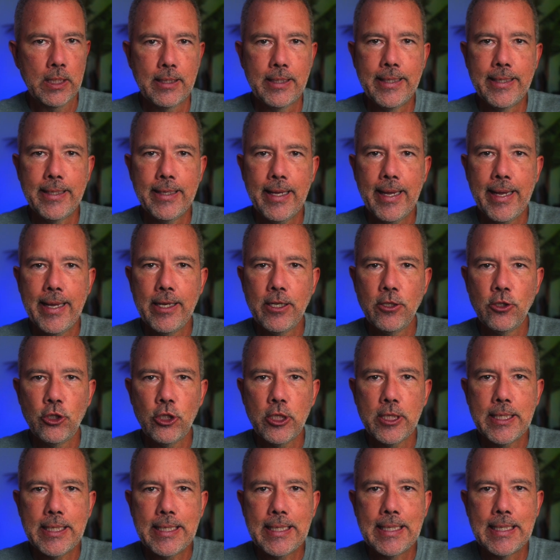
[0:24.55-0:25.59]
The
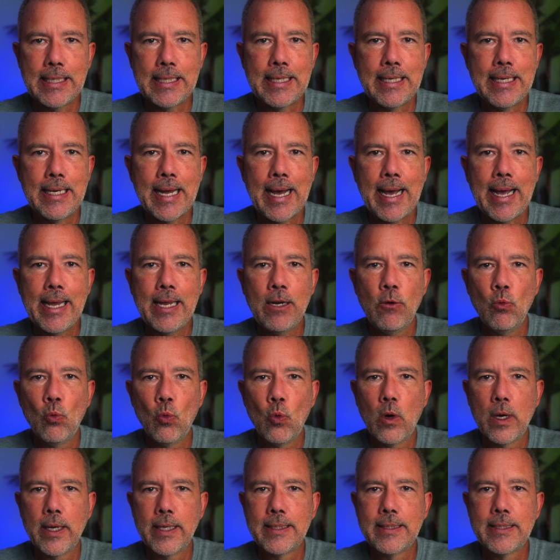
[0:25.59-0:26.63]

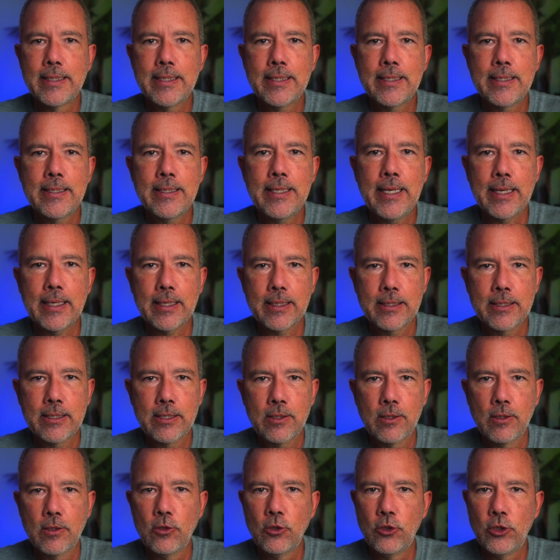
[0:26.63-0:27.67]

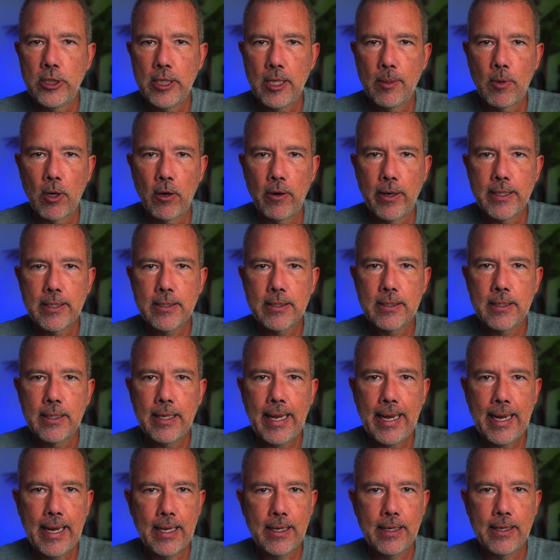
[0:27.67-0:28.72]
KG-916 GMRS
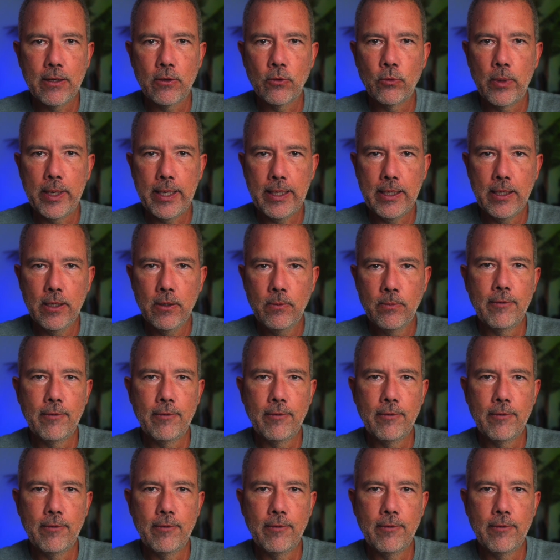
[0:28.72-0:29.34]
handheld radio.